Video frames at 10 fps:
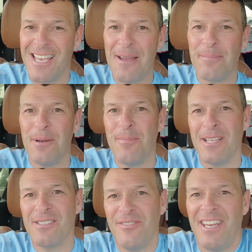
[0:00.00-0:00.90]
has happened in
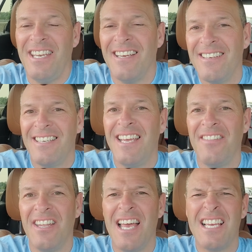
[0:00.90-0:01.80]
Pennsylvania.
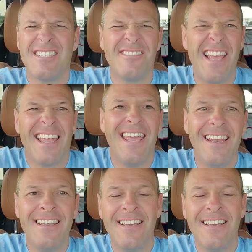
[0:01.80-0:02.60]
In the last decade.